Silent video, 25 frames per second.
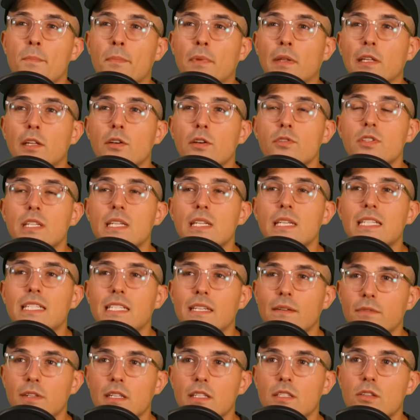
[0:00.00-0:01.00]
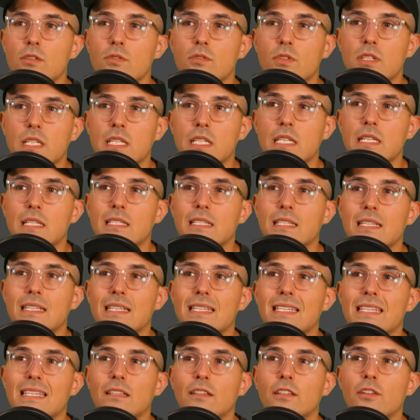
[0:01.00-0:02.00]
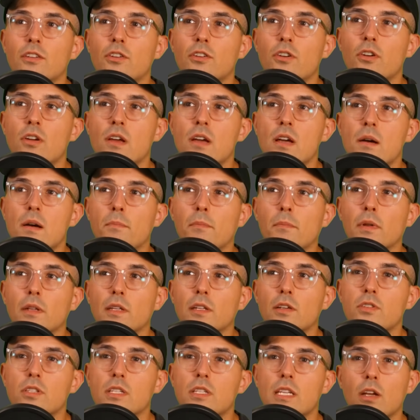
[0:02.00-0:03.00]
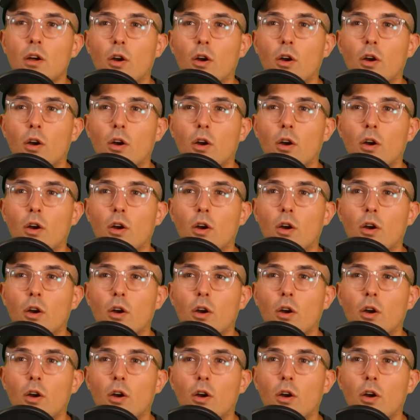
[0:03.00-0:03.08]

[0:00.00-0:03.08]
Malossi 72cc cylinder, Malossi